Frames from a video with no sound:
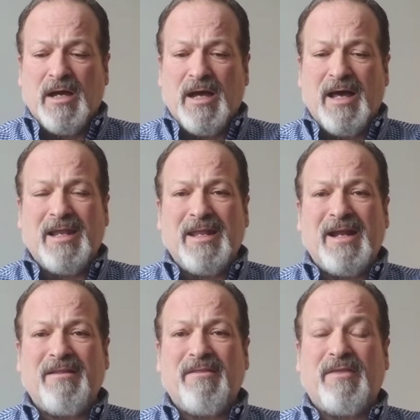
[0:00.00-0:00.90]
a lot
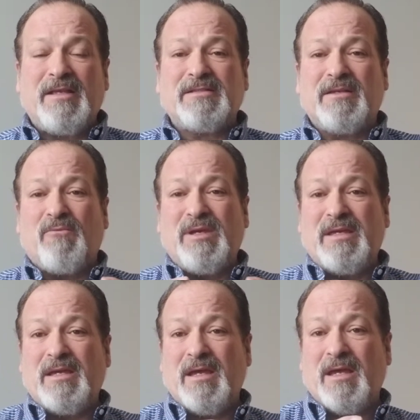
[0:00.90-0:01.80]
of the things that
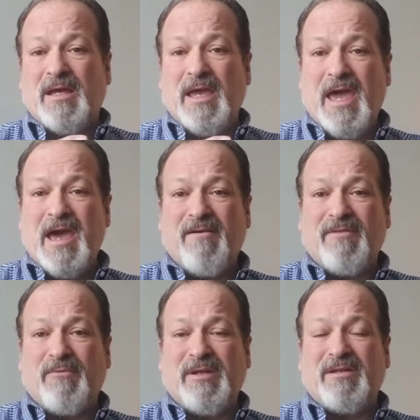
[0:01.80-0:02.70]
we have
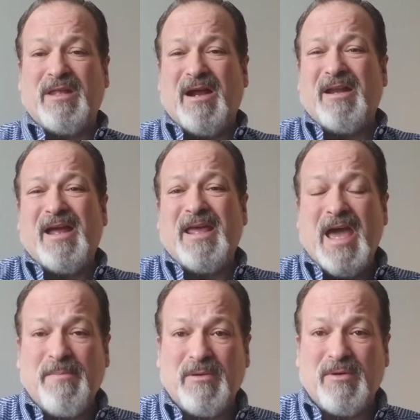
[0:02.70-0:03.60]
that we are not
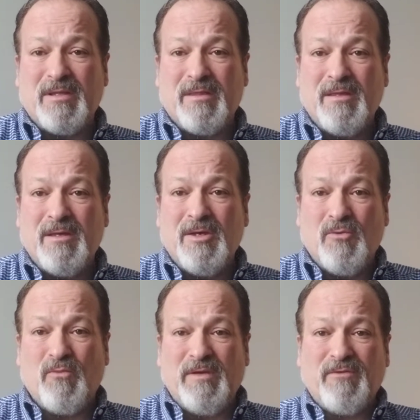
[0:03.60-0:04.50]
happy with,
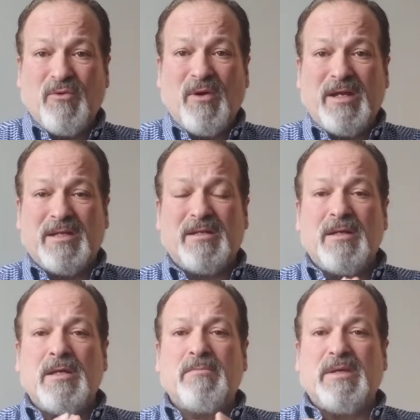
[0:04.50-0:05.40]
we've created
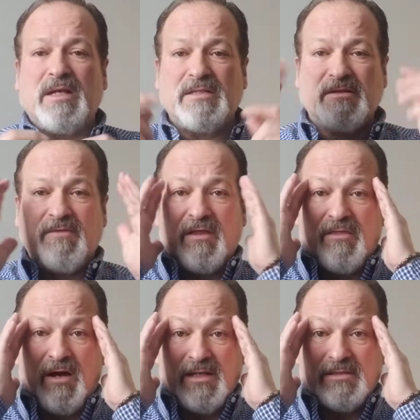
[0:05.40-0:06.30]
because of the
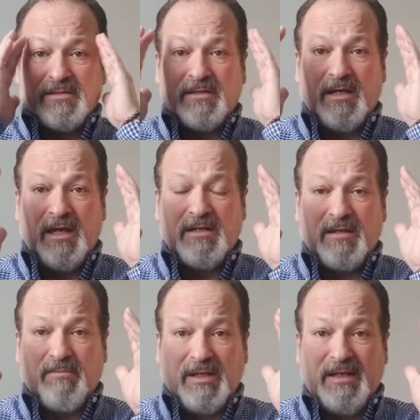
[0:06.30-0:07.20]
thoughts and the
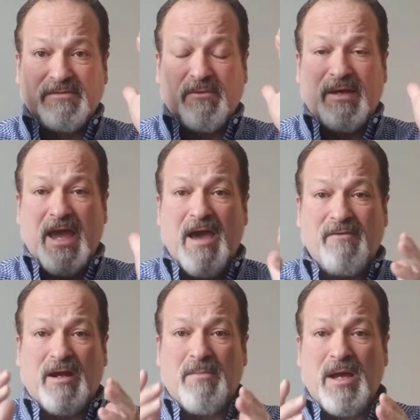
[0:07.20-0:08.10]
beliefs that we have in
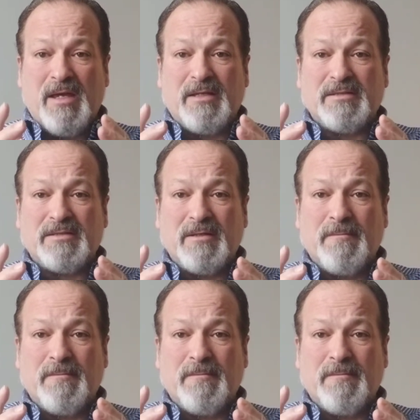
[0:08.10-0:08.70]
our minds.